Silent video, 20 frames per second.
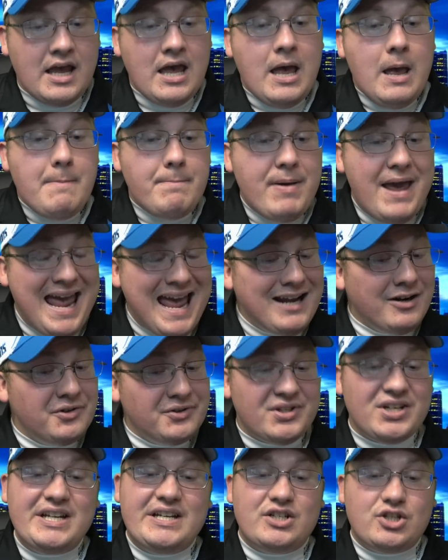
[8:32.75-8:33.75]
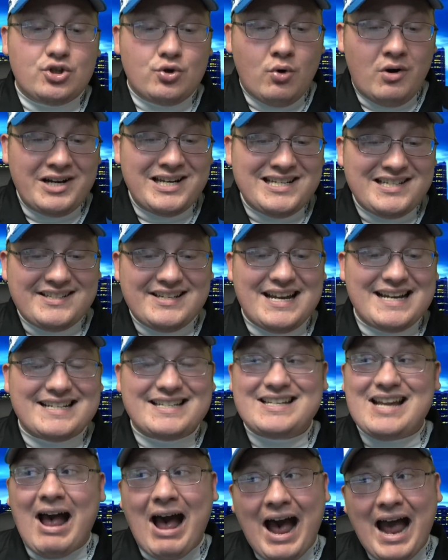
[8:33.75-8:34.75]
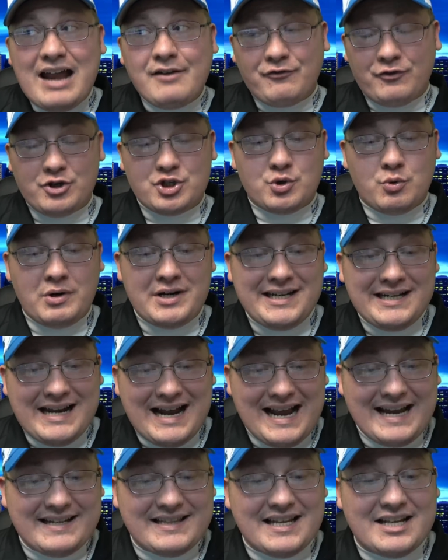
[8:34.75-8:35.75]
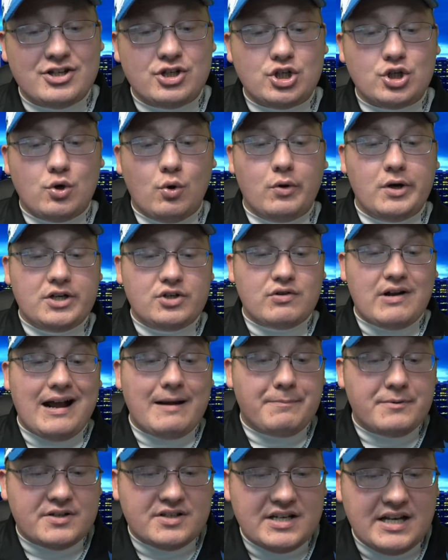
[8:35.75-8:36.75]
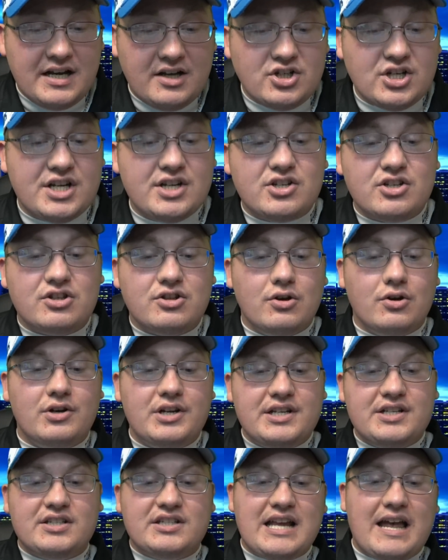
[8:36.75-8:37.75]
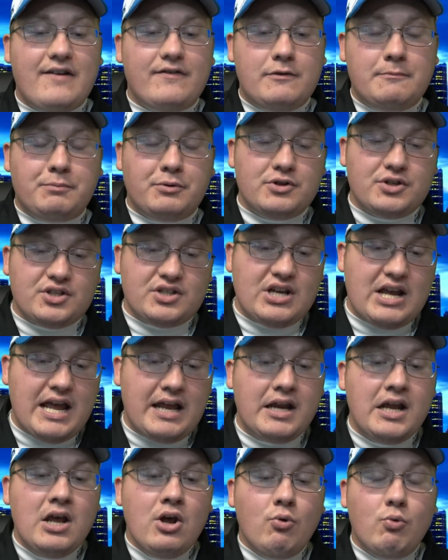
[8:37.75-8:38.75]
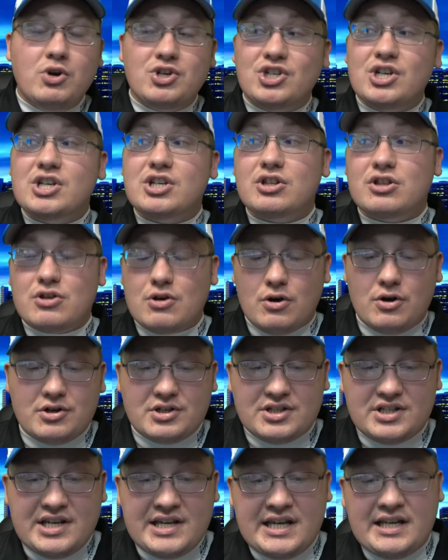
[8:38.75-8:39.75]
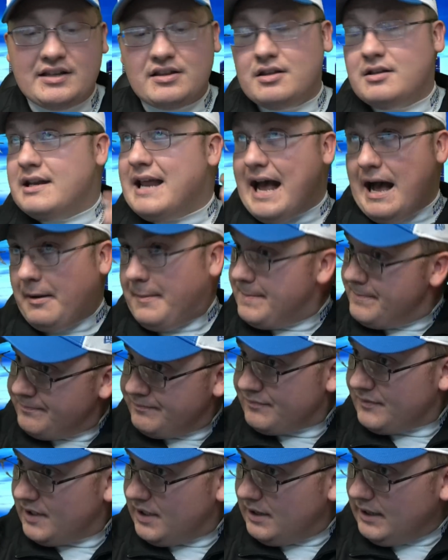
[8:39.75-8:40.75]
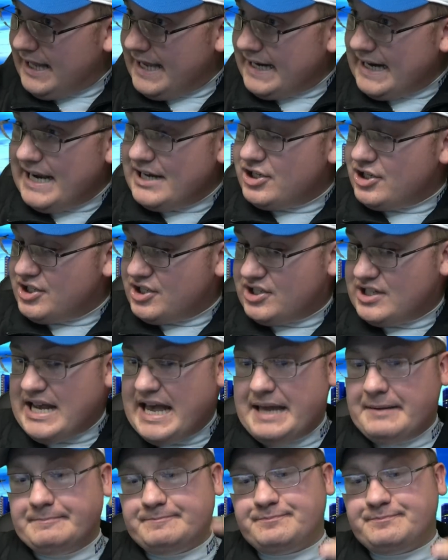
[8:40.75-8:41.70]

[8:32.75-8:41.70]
Penalties, 26, tied for 29th. And scoring drive percentage is 37%, which is 13th. Now, like I just said,